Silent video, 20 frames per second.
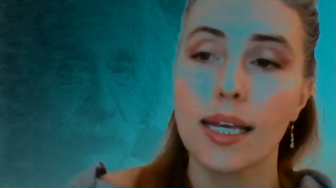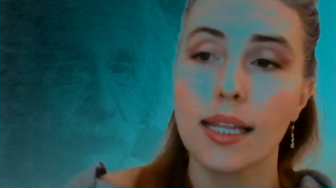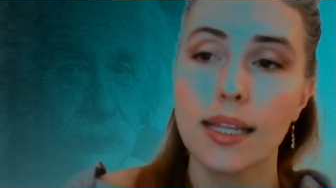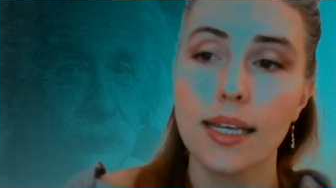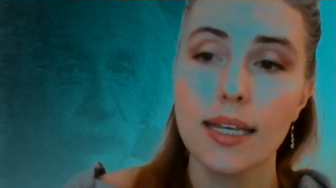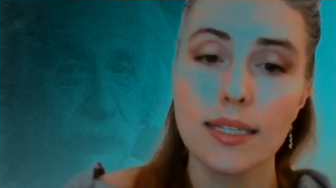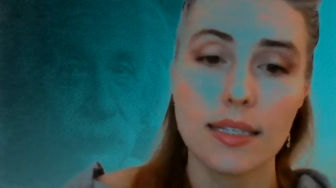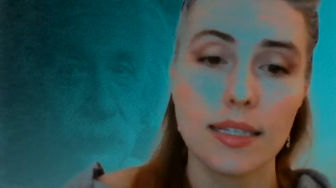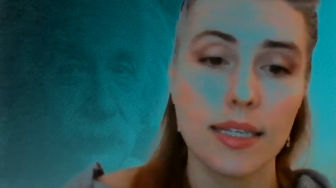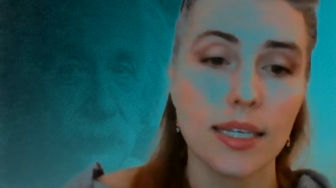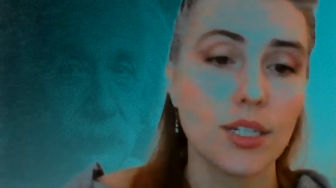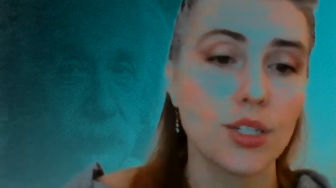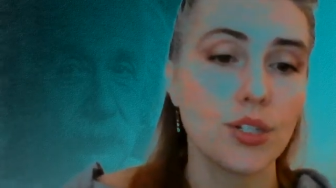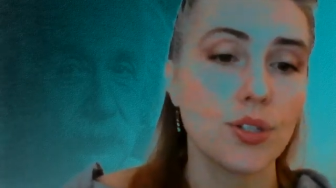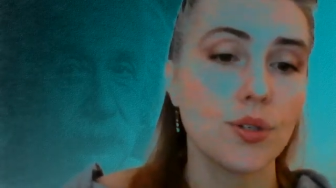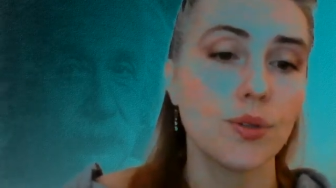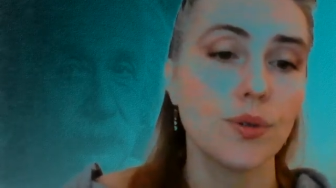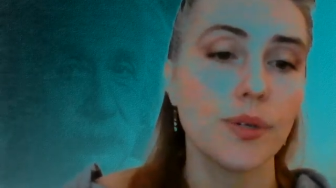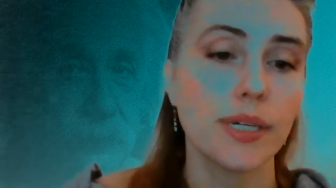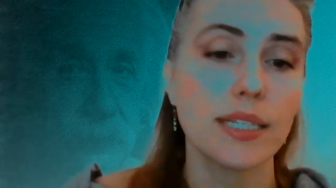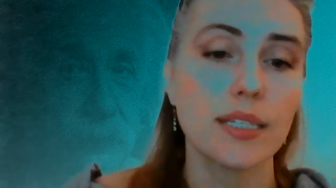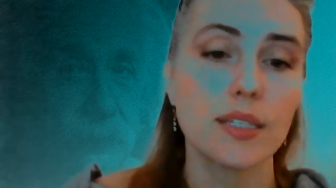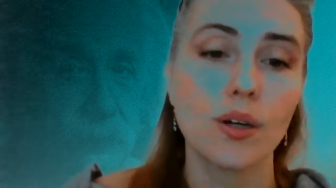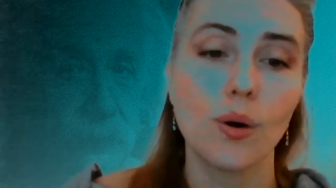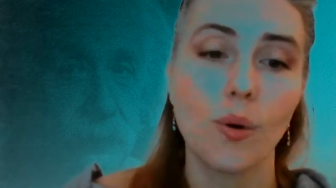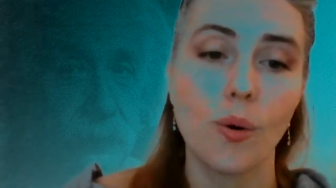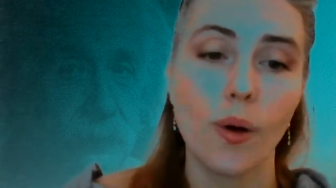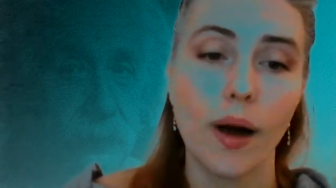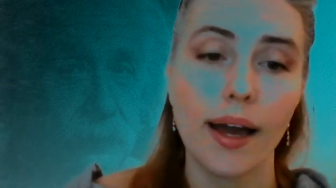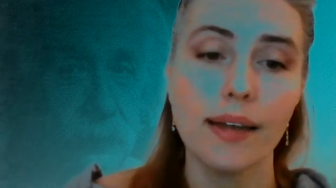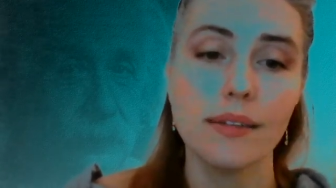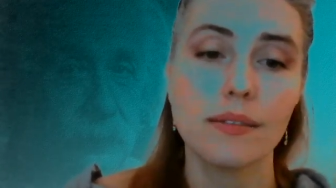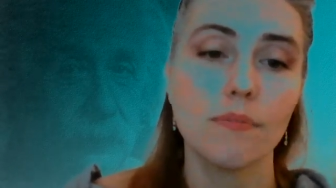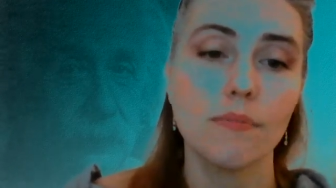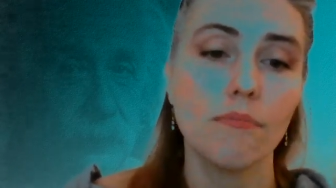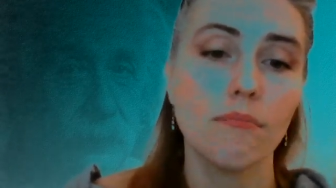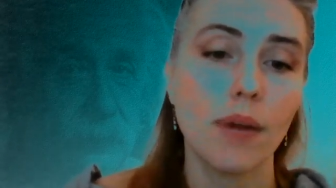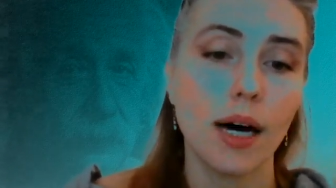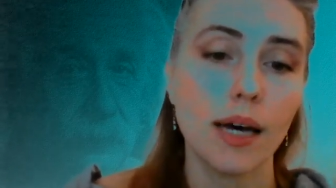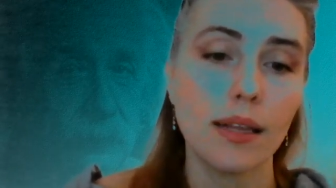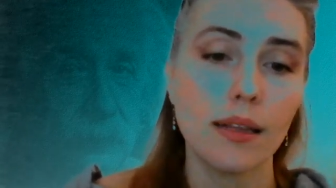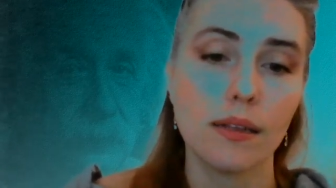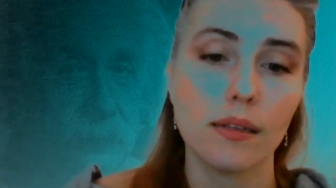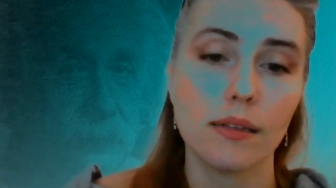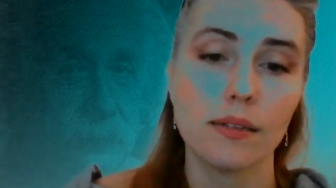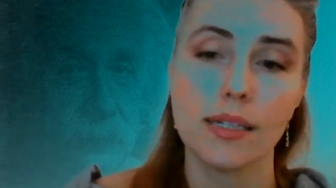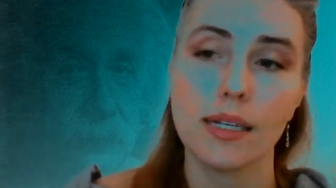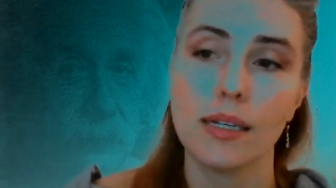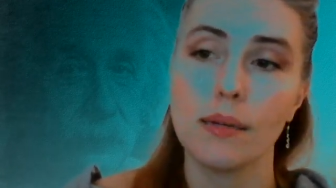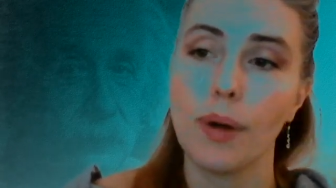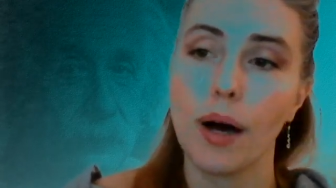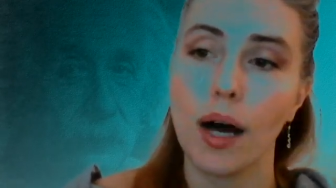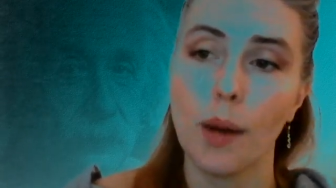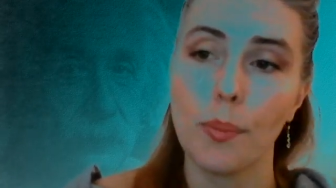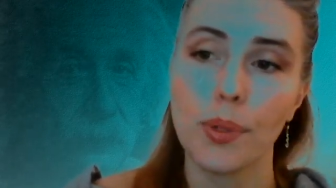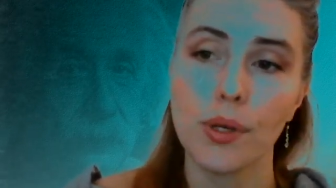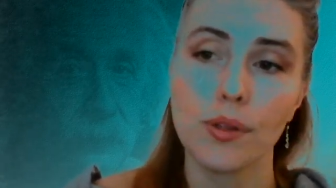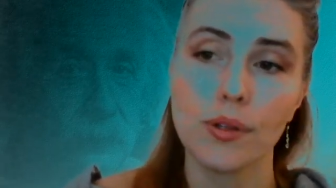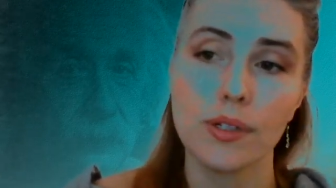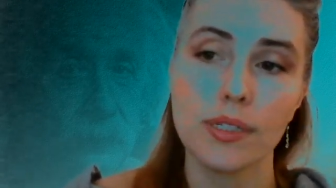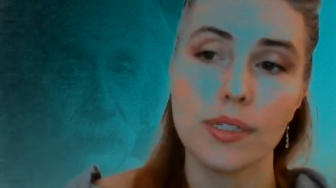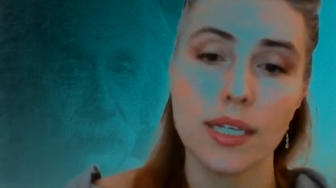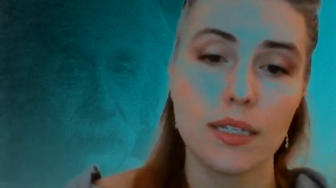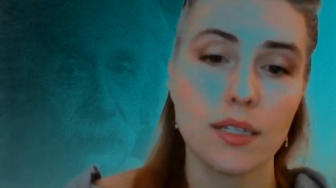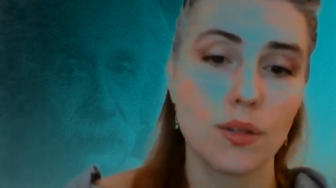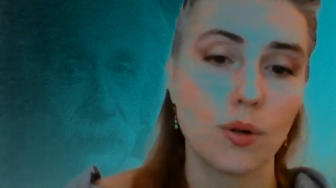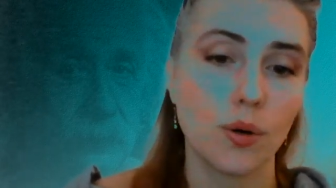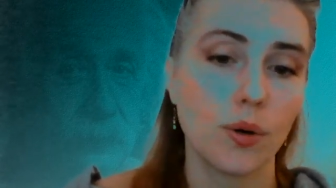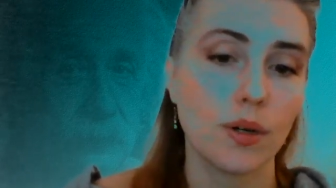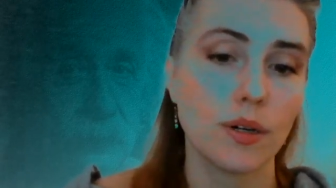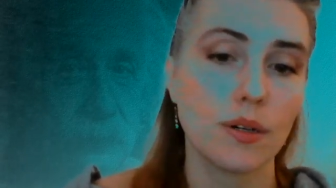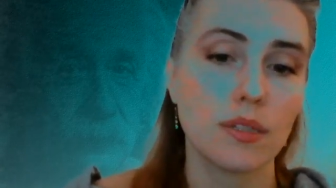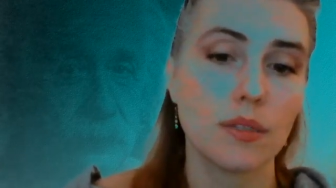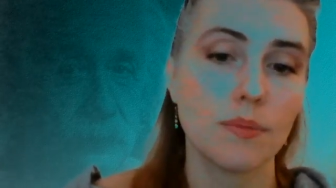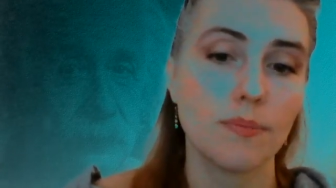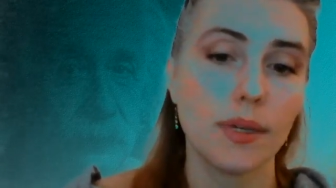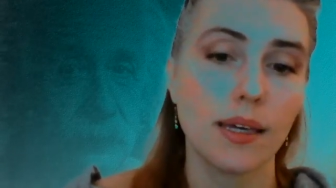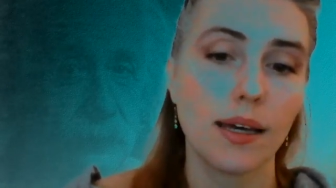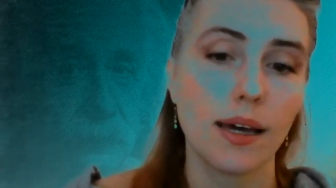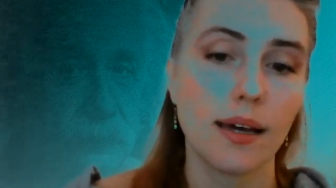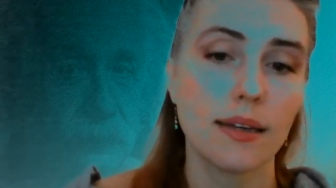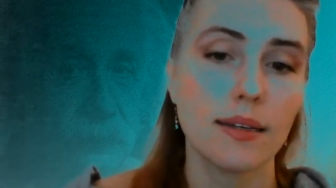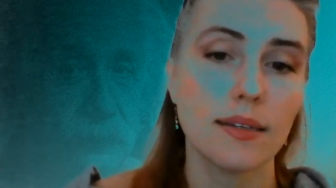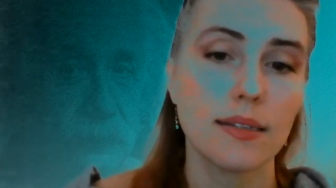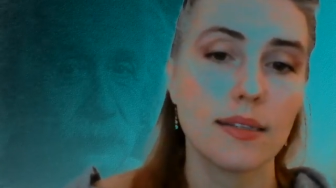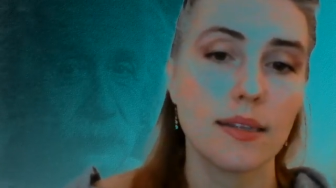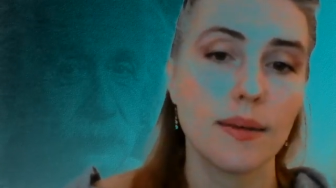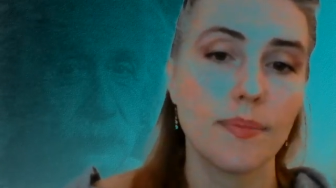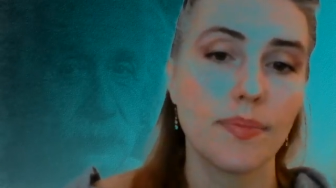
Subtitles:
This issue is quite muddled in popular discourse because